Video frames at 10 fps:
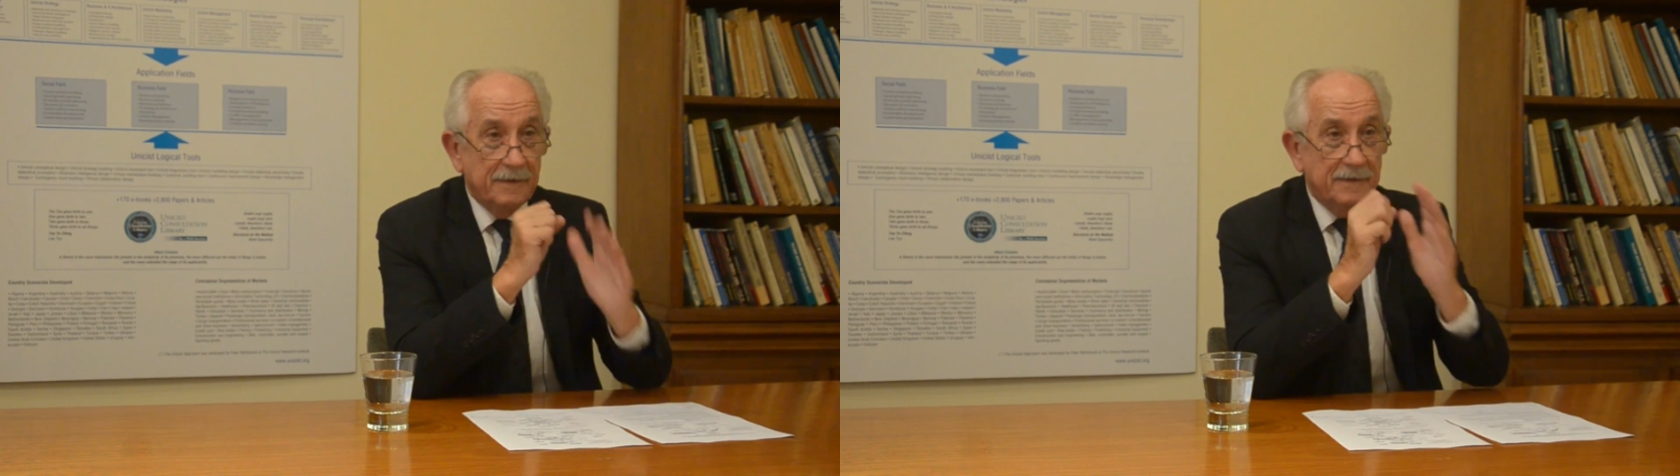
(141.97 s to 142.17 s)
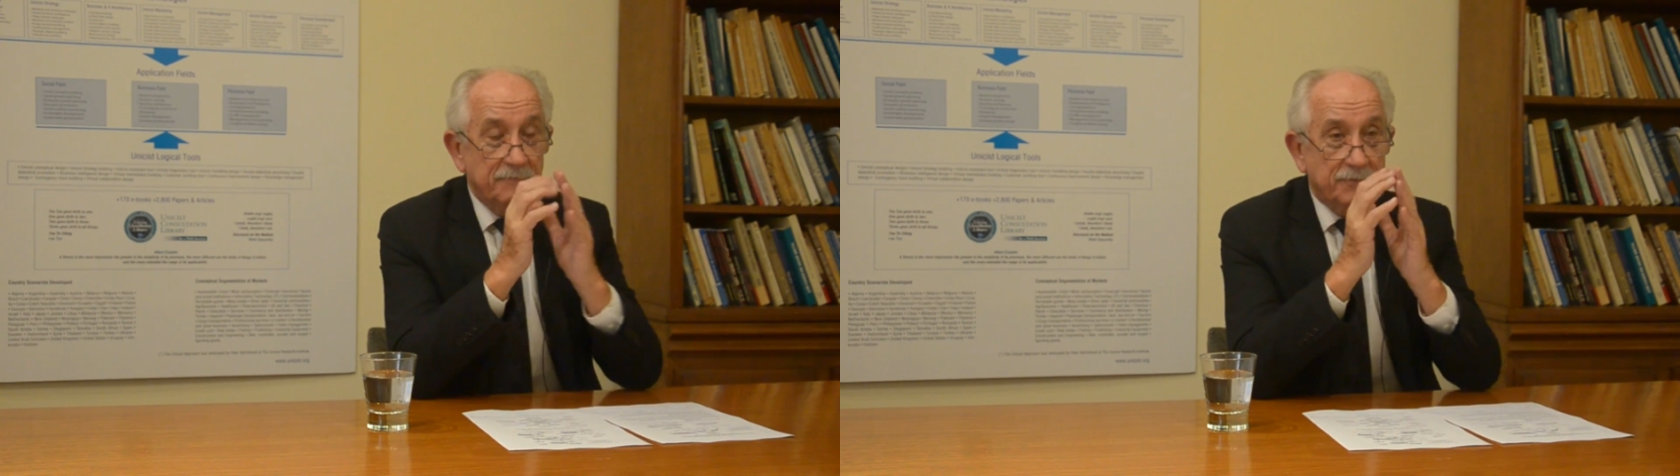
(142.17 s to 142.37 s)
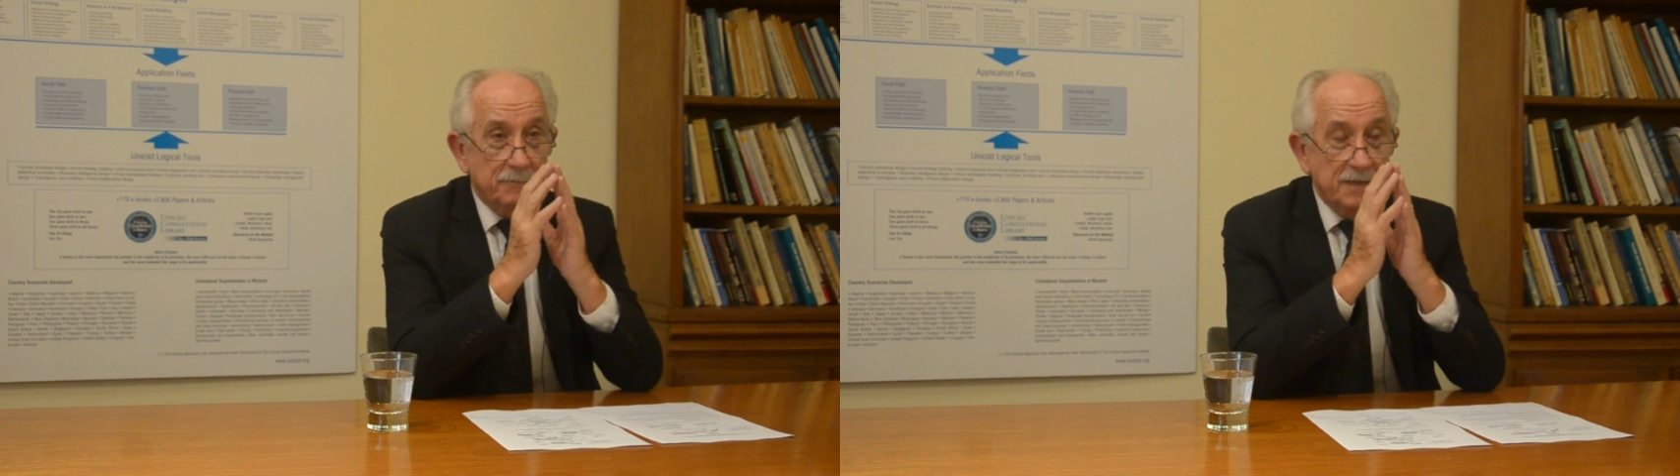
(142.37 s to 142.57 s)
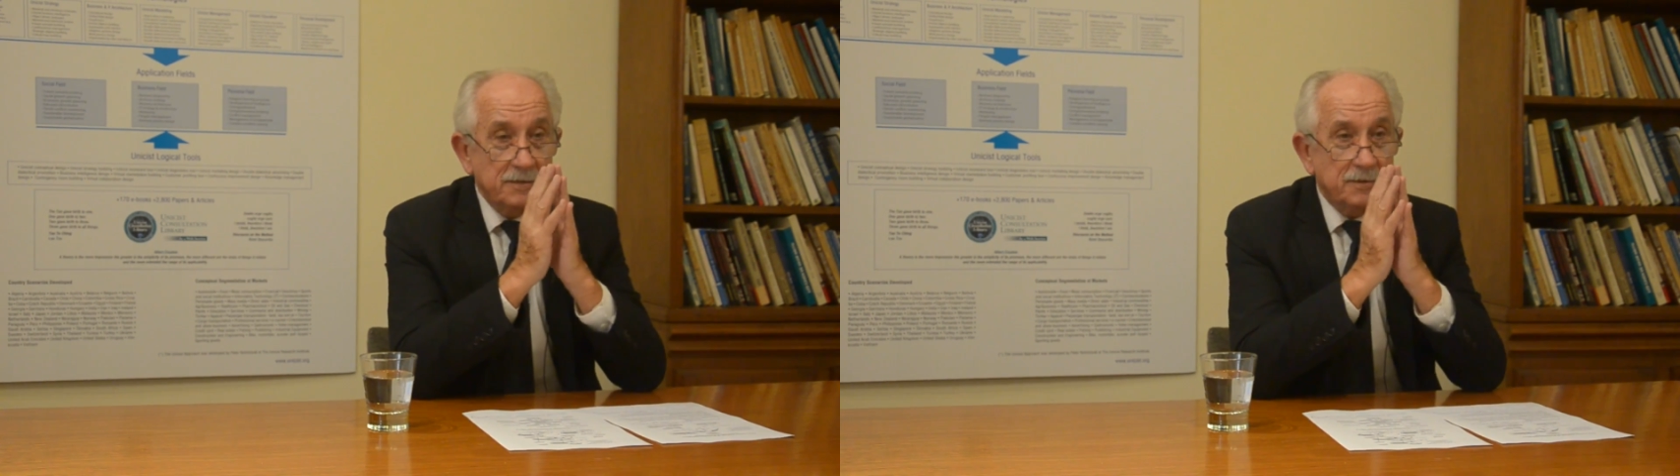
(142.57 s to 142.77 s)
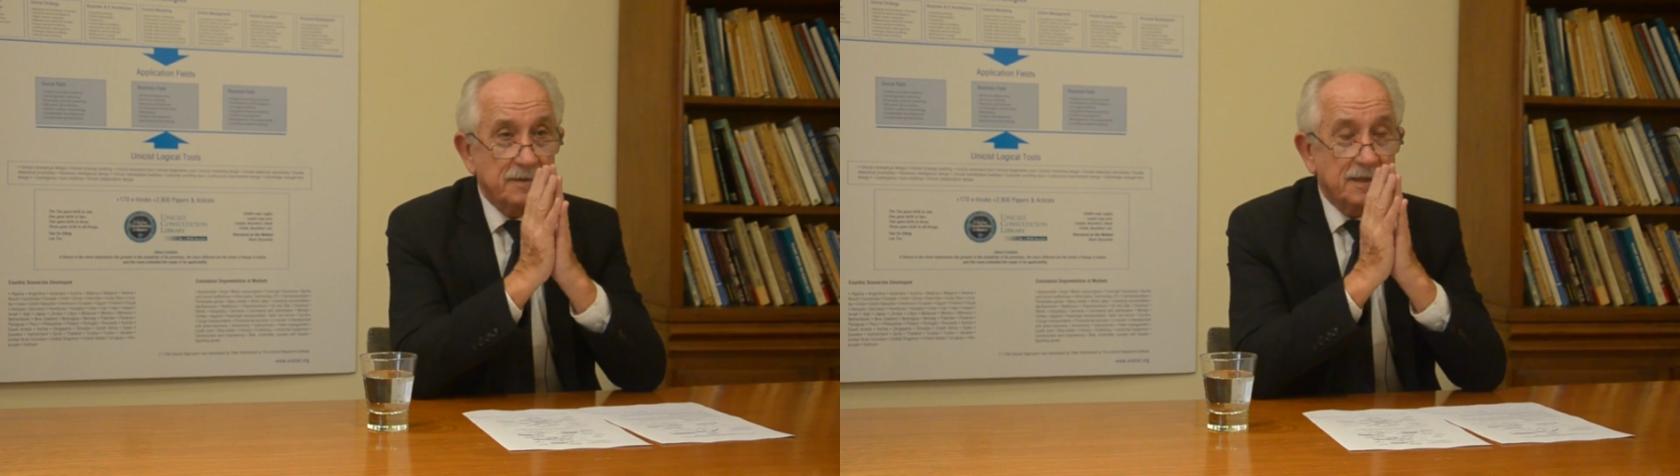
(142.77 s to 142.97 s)
The
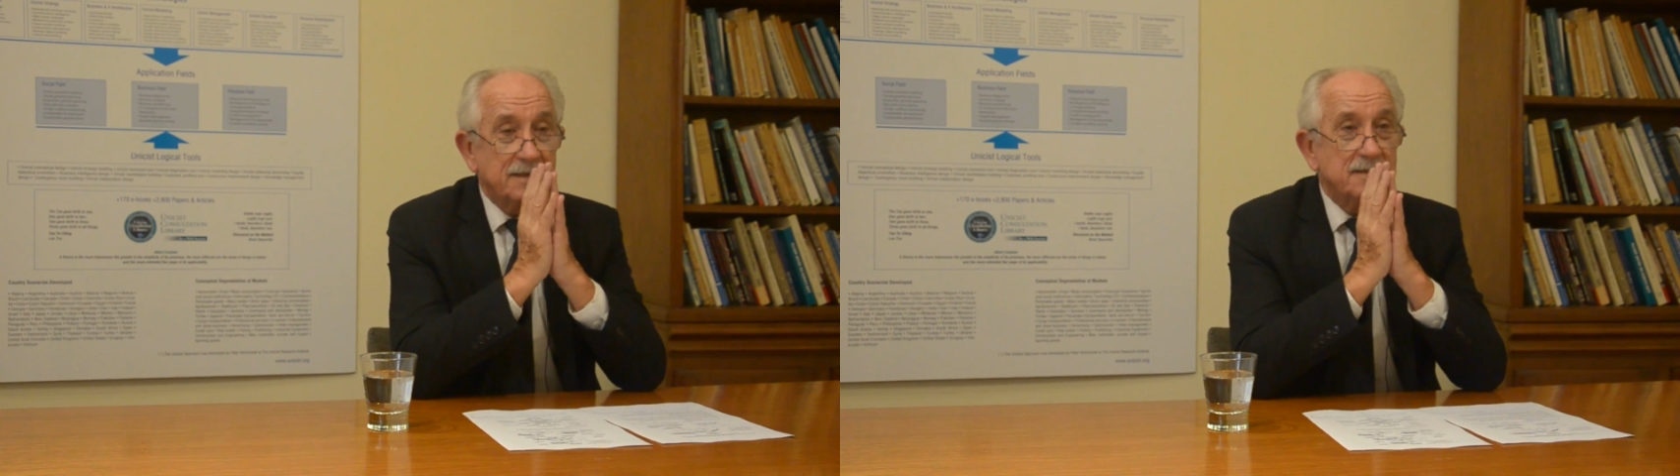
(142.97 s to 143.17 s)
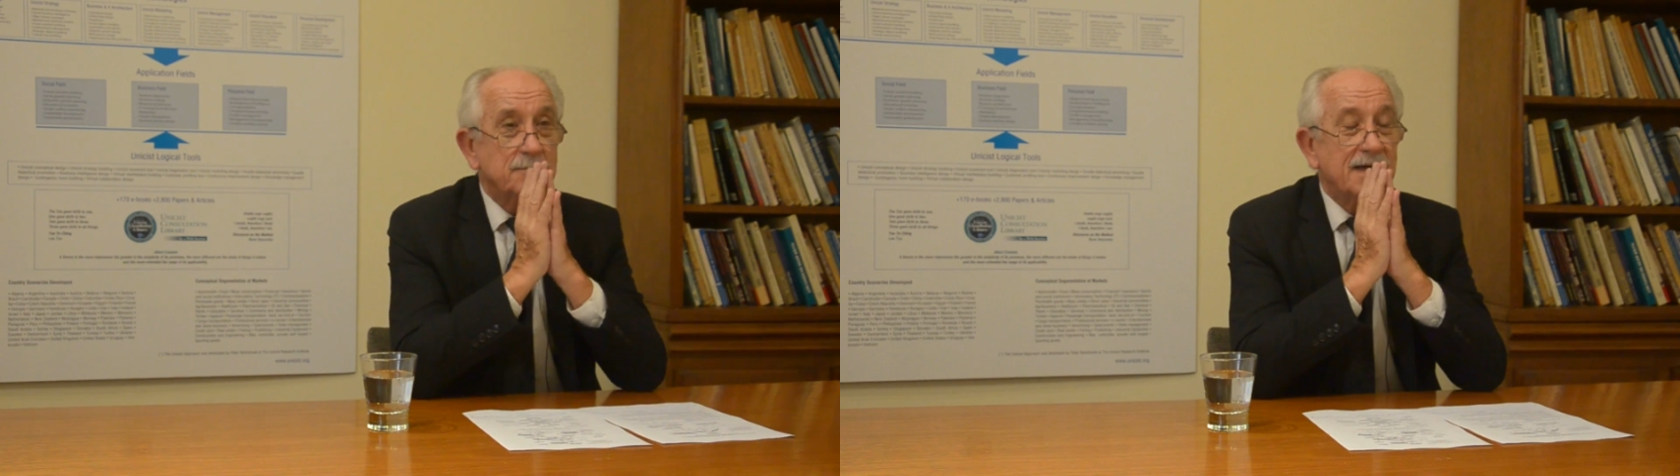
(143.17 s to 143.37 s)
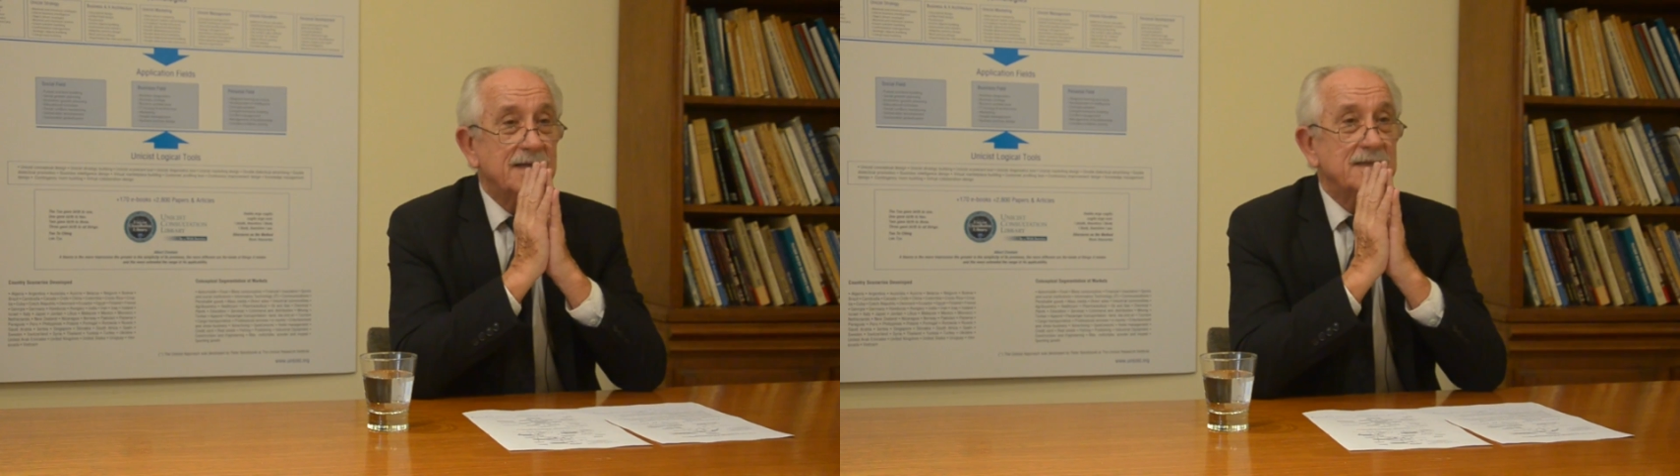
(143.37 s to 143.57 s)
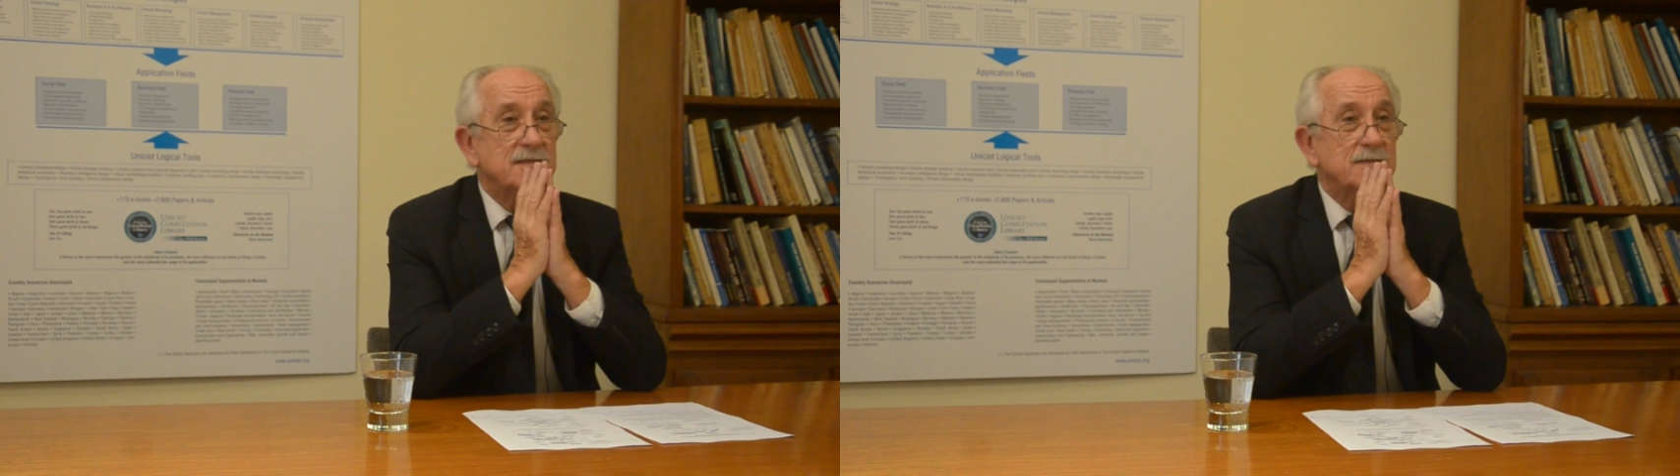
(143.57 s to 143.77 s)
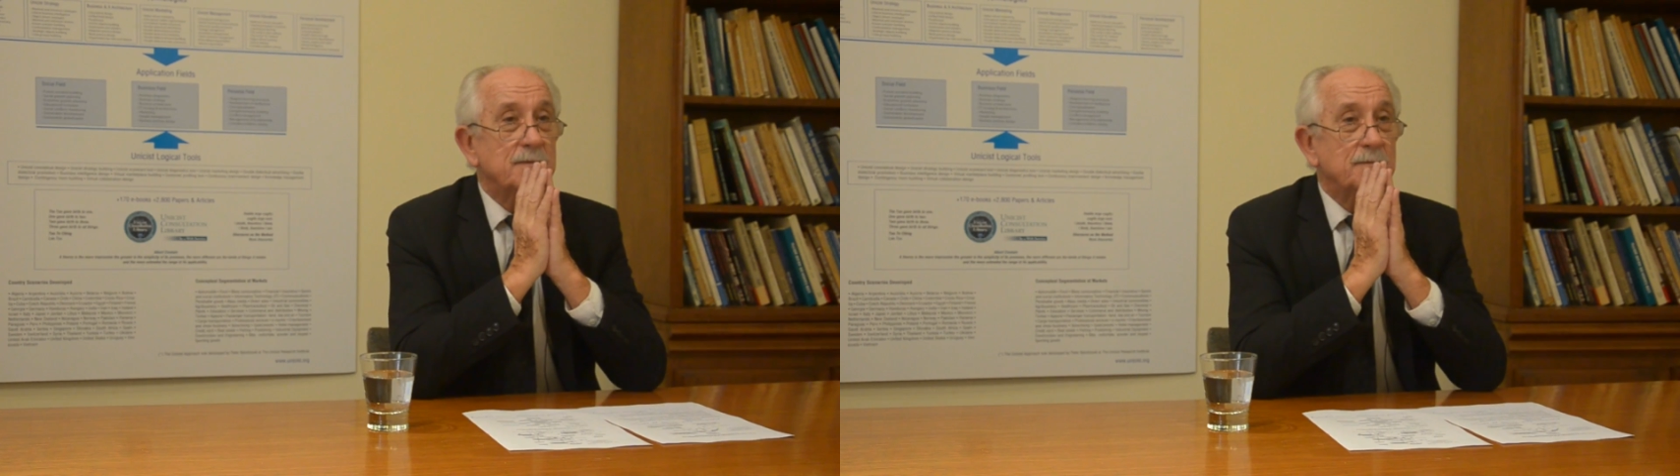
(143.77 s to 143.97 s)
information that is
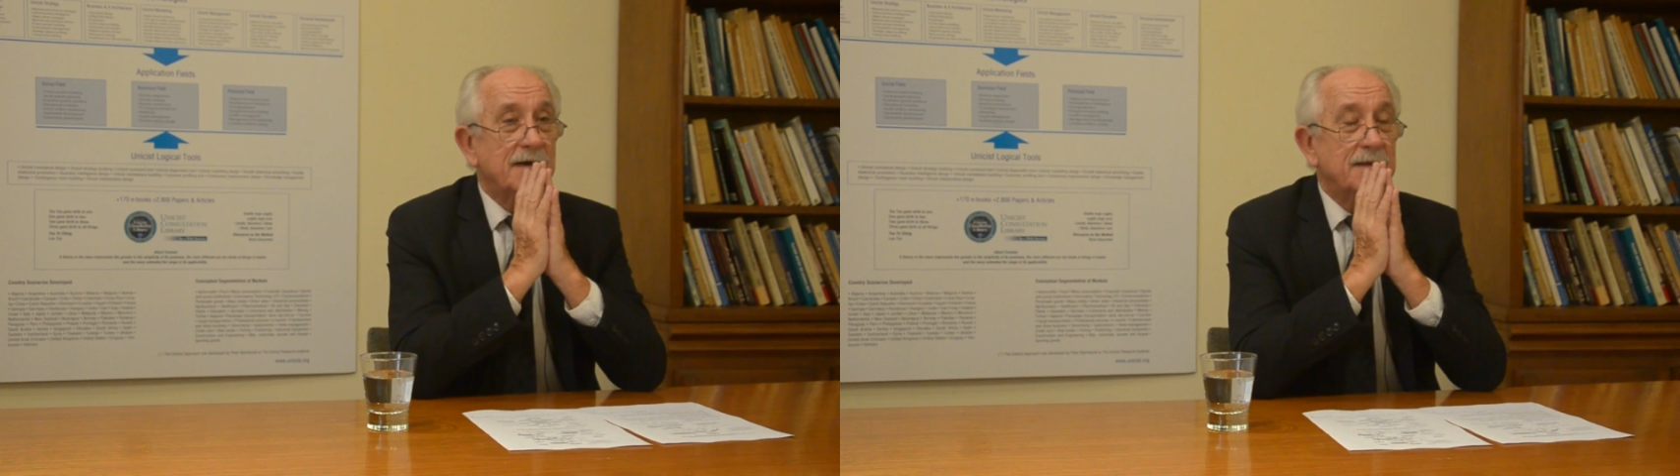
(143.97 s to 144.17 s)
managed by